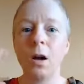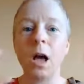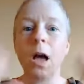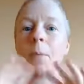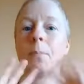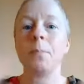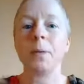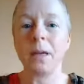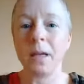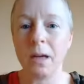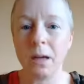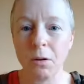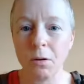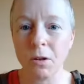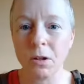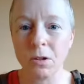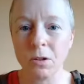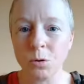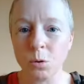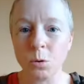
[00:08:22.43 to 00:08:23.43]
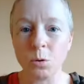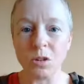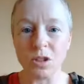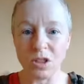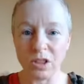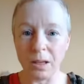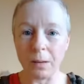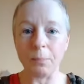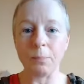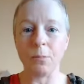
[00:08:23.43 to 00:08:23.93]
a parent or
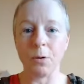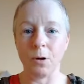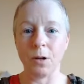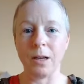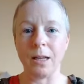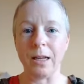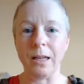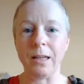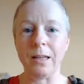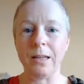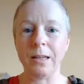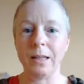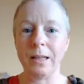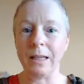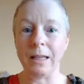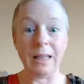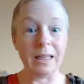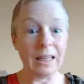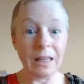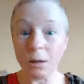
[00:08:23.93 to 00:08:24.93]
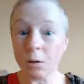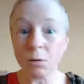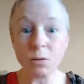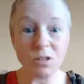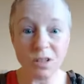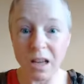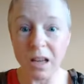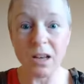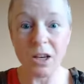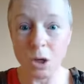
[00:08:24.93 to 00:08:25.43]
somebody
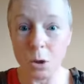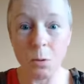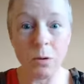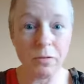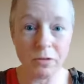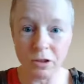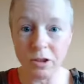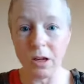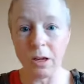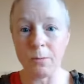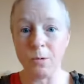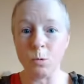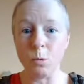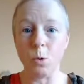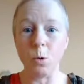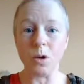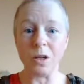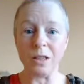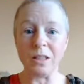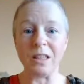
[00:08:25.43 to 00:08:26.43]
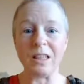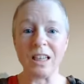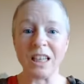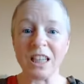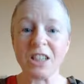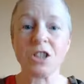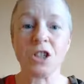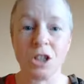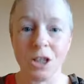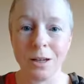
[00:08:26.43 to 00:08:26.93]
yells at you every time you walk into the
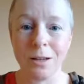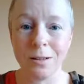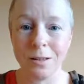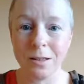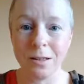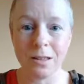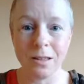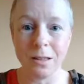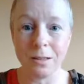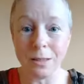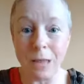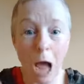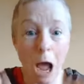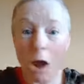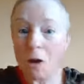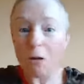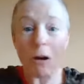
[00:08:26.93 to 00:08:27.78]
kitchen and says, no,